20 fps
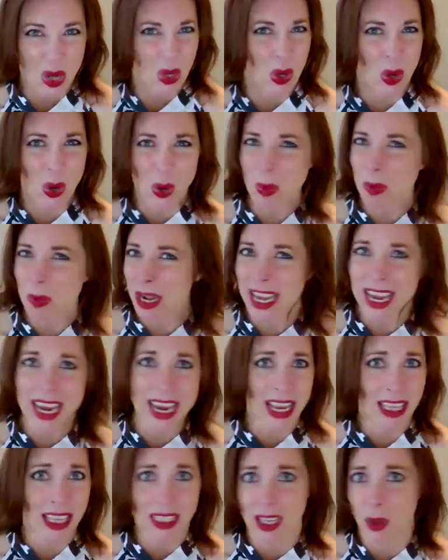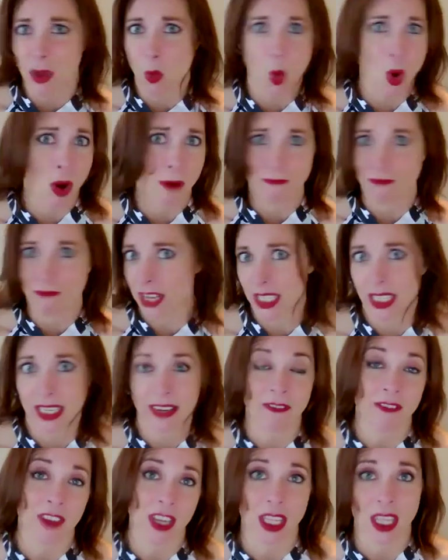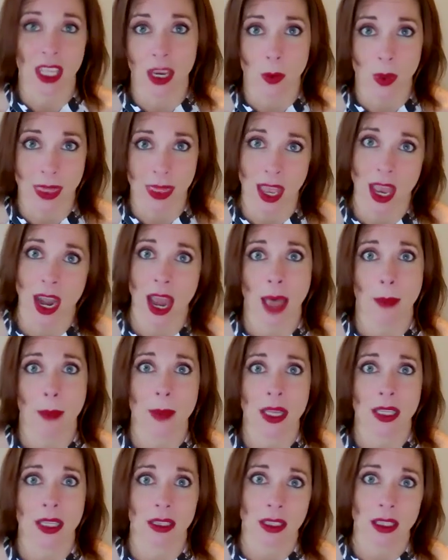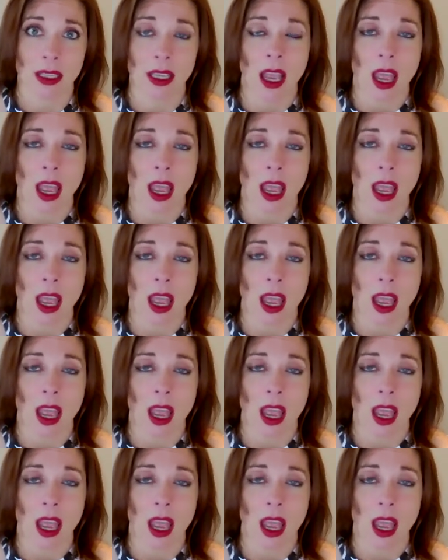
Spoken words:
Nobody gets a warm, fuzzy feeling when that happens.